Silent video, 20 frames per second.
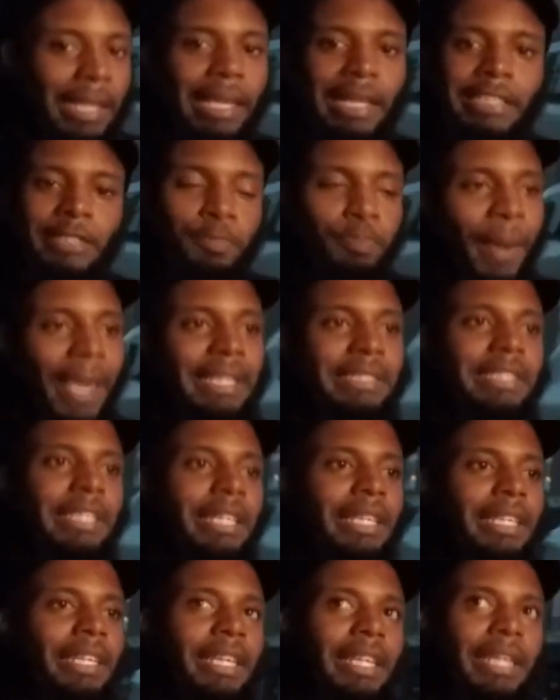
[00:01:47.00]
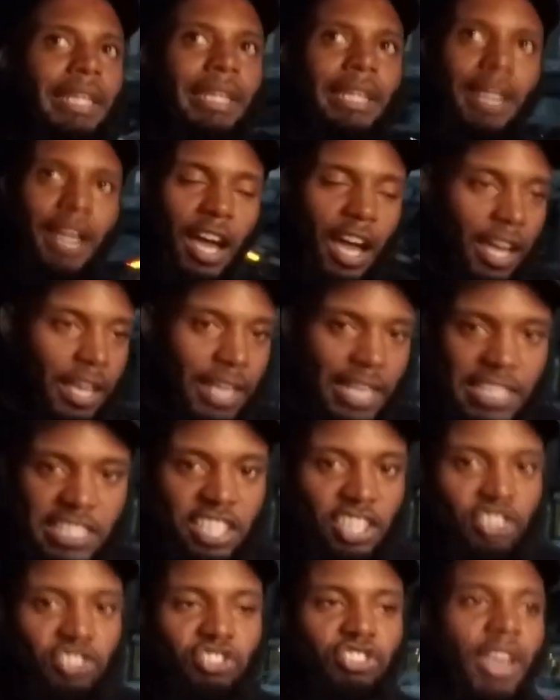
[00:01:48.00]
it's basically, it's
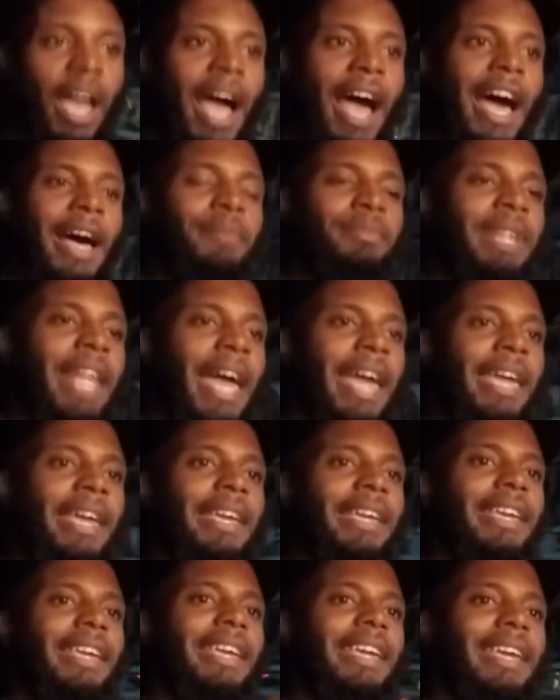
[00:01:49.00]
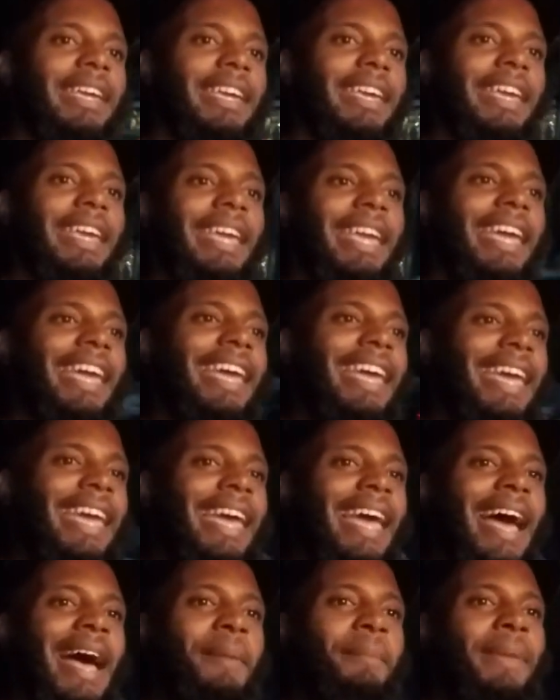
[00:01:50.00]
a job. Like,
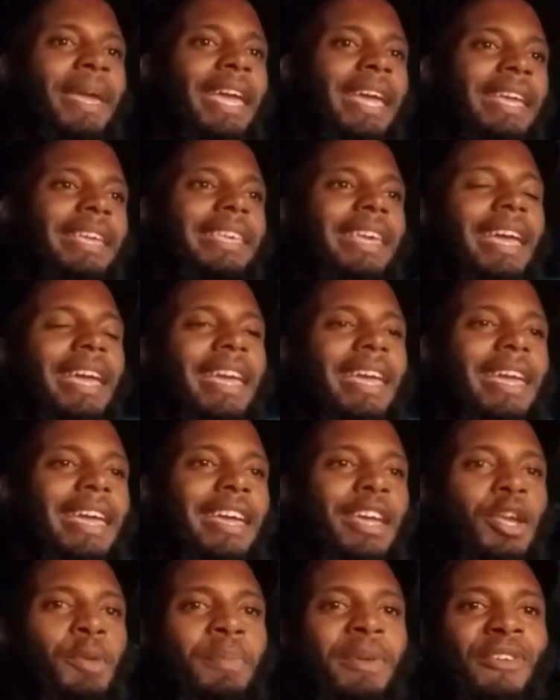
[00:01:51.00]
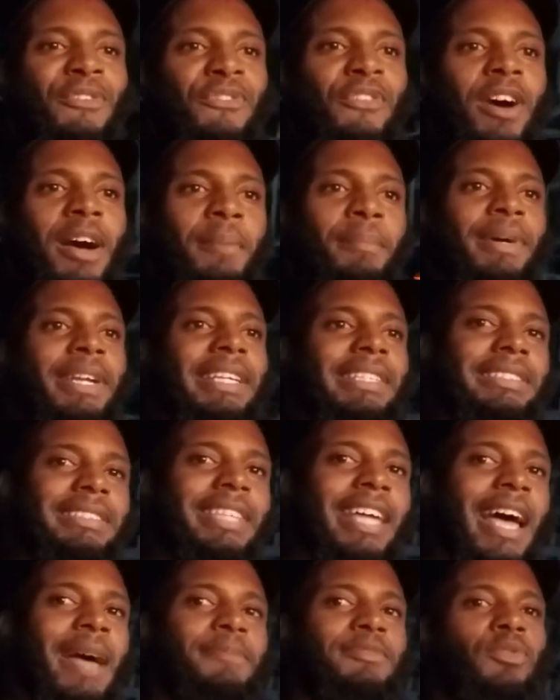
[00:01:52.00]
I mean, yeah, it could be fun, but it's
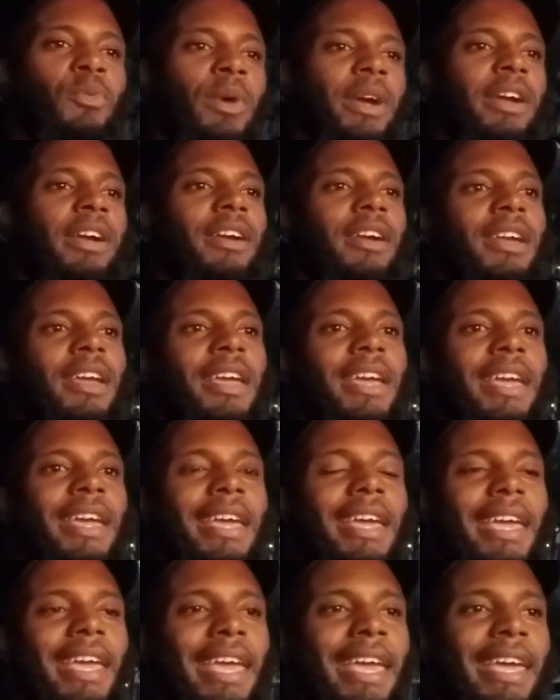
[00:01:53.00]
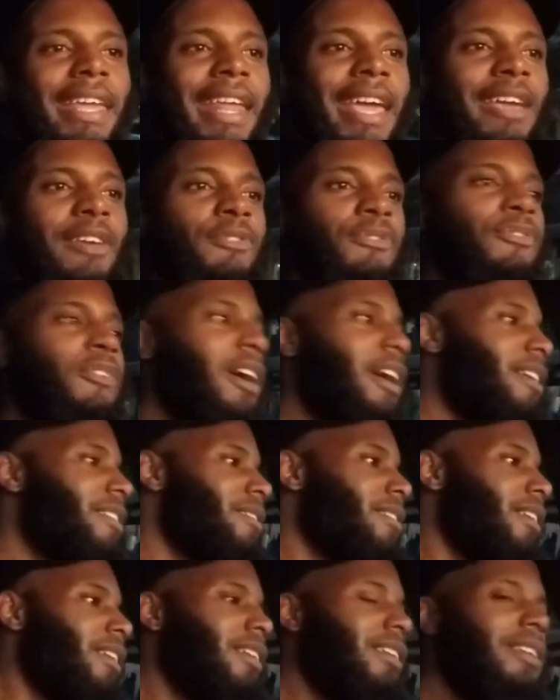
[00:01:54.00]
times where it ain't
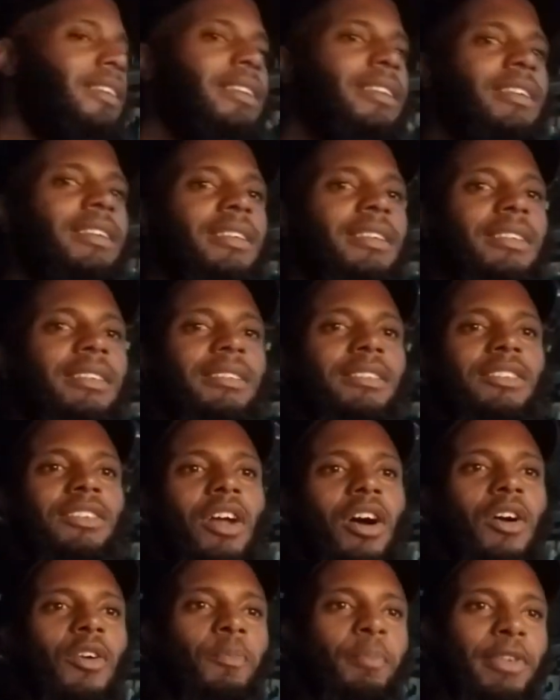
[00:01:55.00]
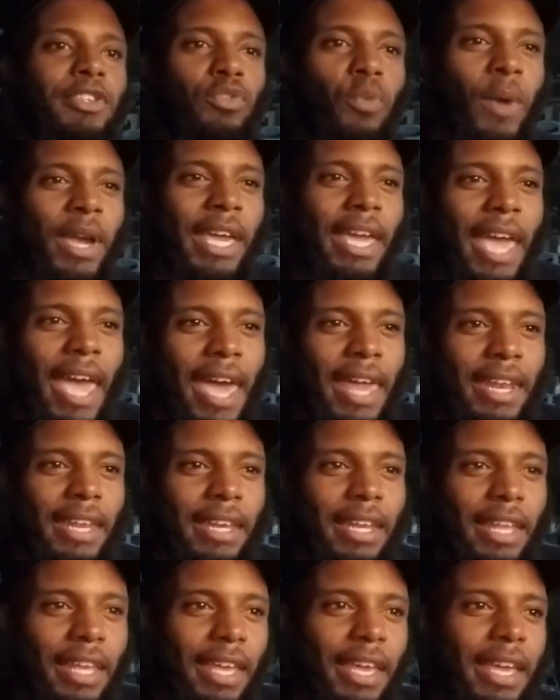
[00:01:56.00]
fun. You know, between
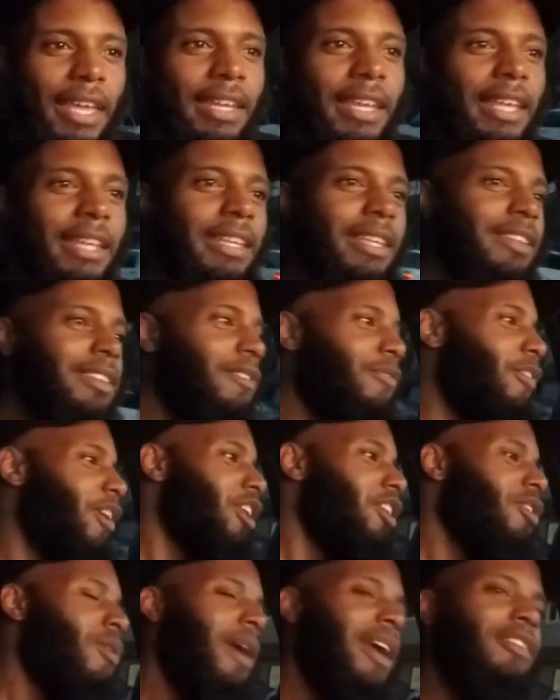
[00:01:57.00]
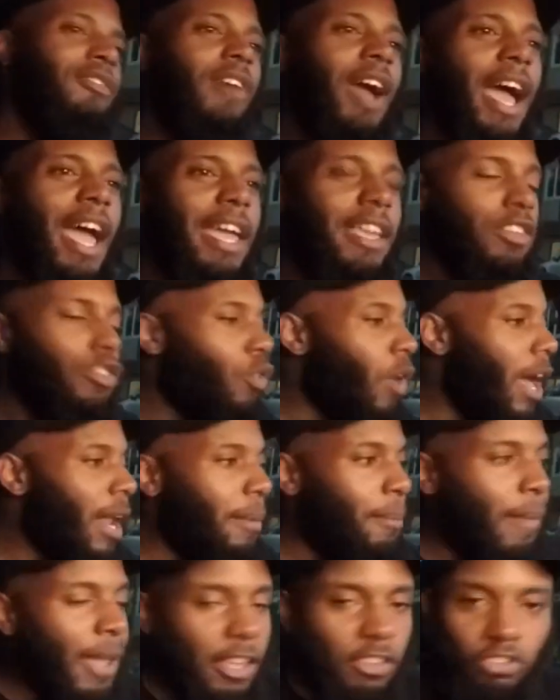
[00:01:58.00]
editing and the video ain't right, you
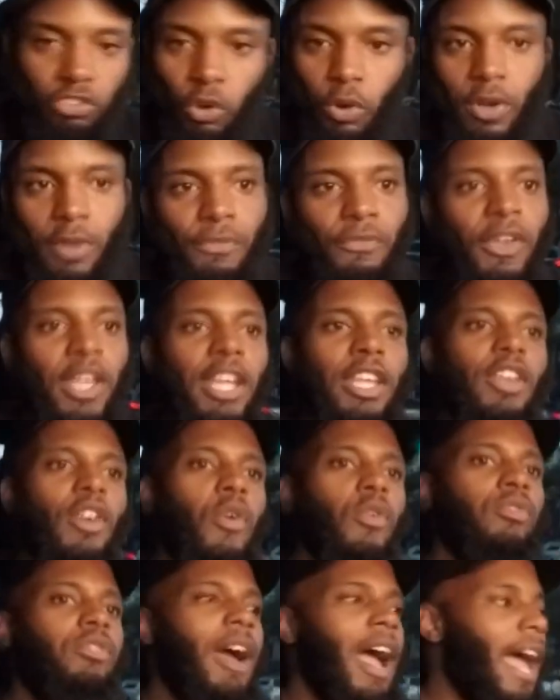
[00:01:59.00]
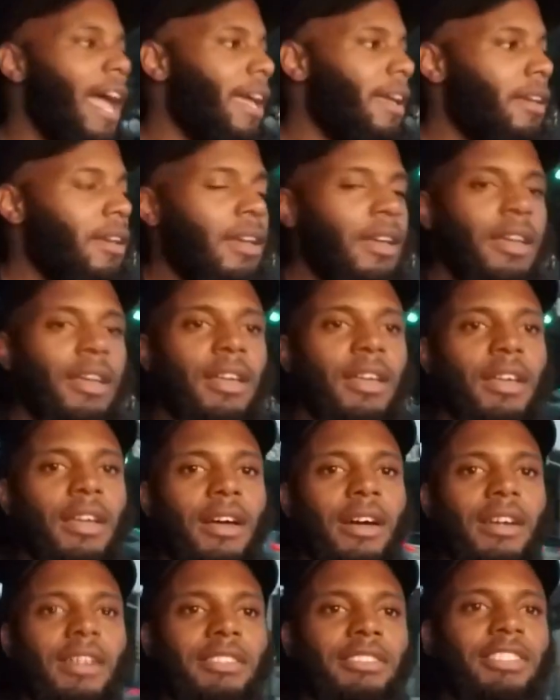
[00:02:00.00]
gotta make sure the video right,
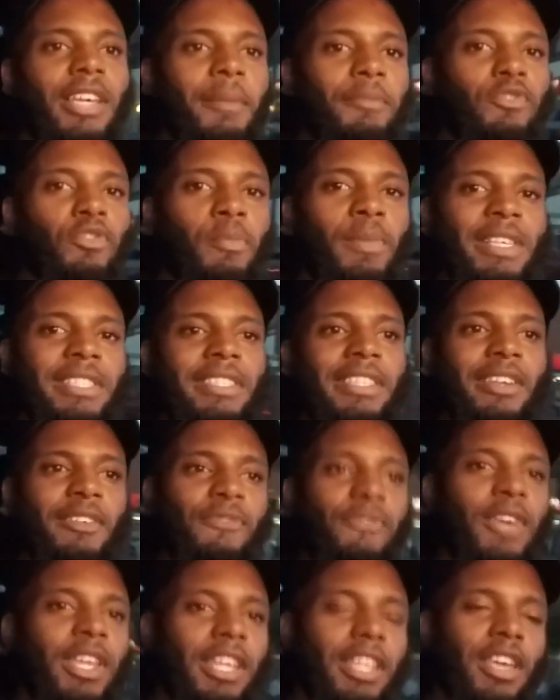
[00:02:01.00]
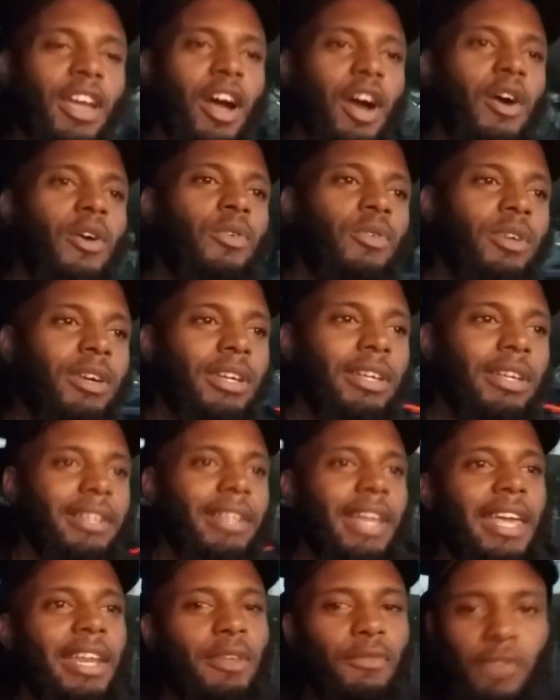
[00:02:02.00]
something you missed in the video,
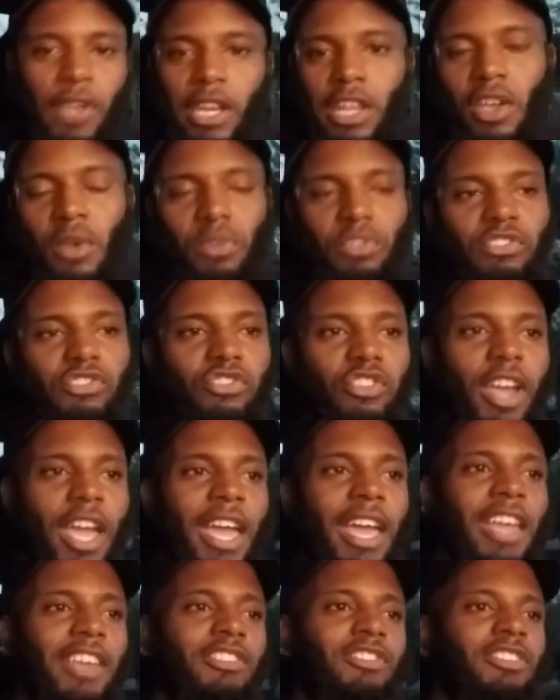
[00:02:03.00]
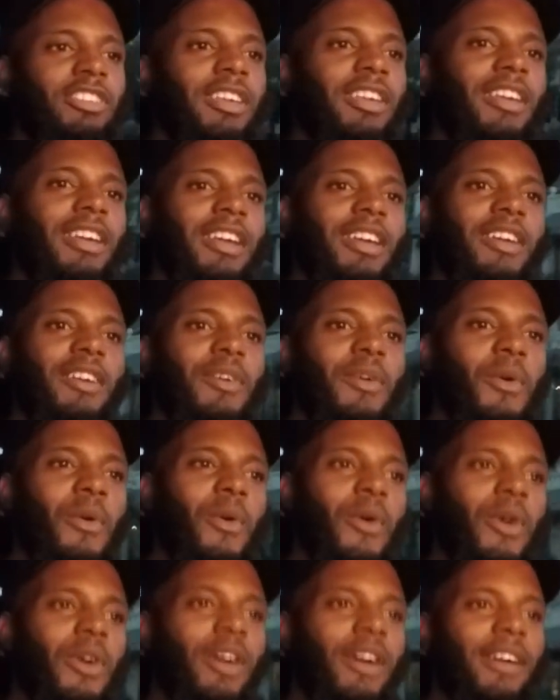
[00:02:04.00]
and the video was trash,
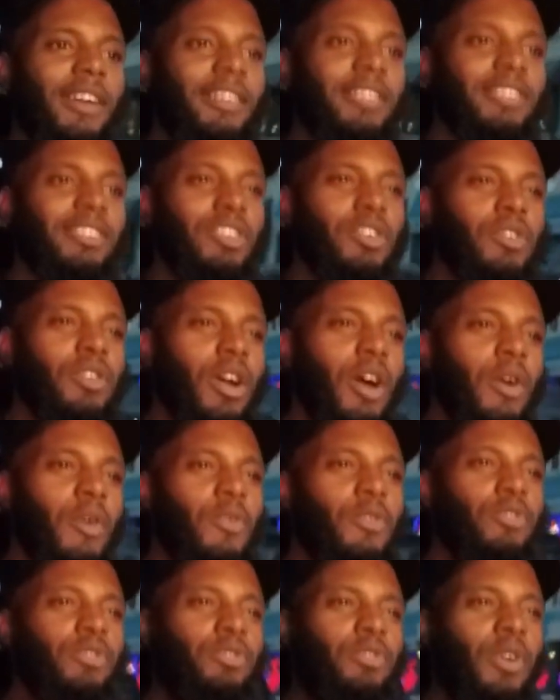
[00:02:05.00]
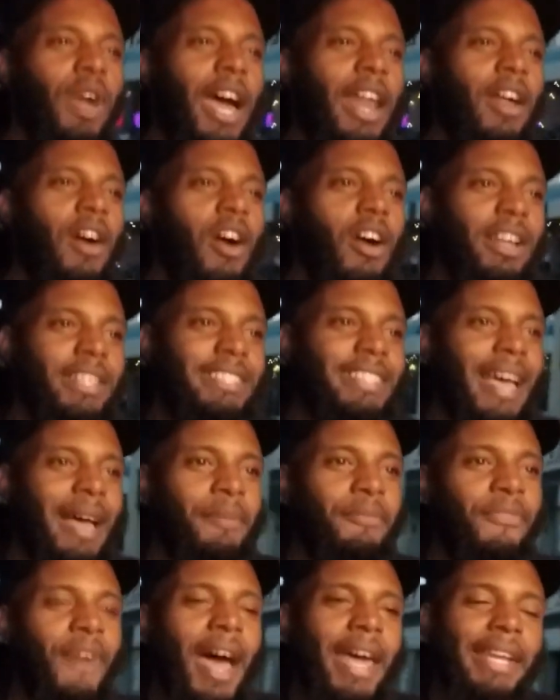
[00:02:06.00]
or, you know, you got a hard
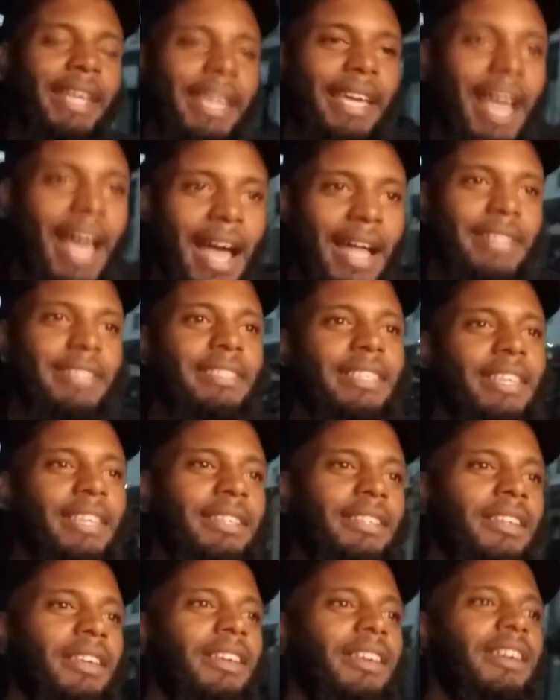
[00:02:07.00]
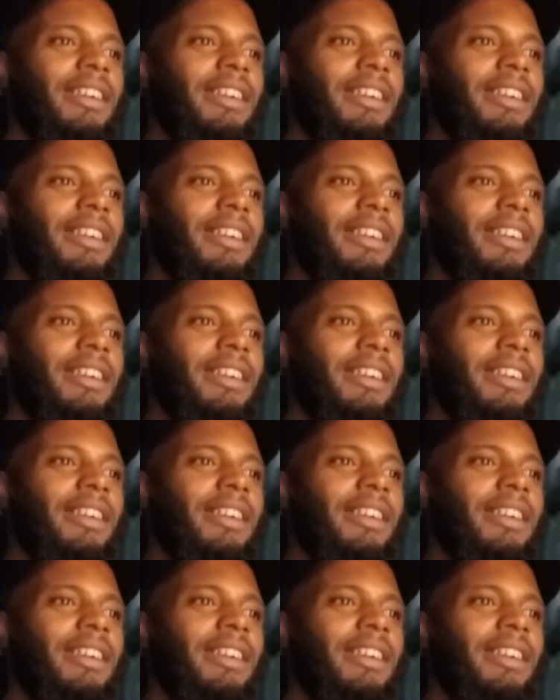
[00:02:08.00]
time finding content.